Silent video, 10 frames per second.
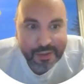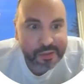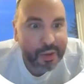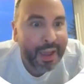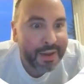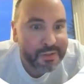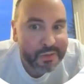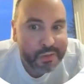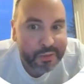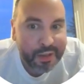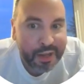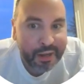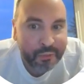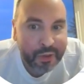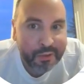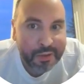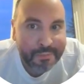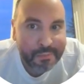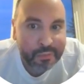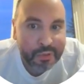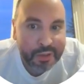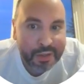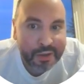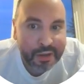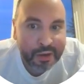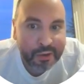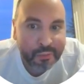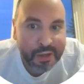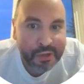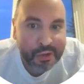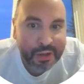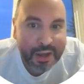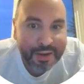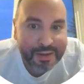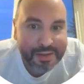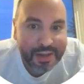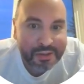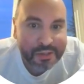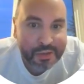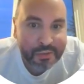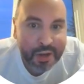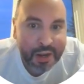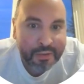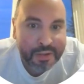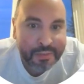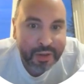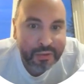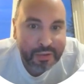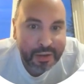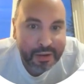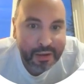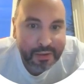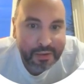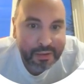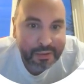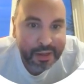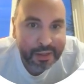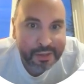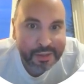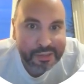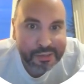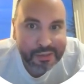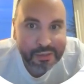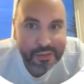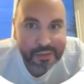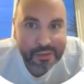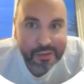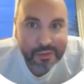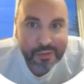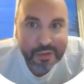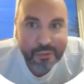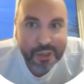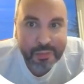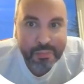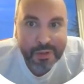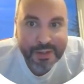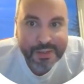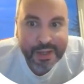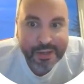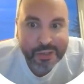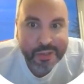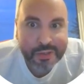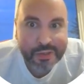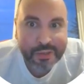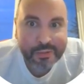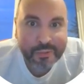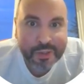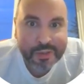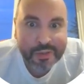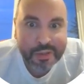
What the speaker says: So how does it do that? Well, look at here. When you're kind of dancing around in the middle here, like this, look at what the price action is doing. What's it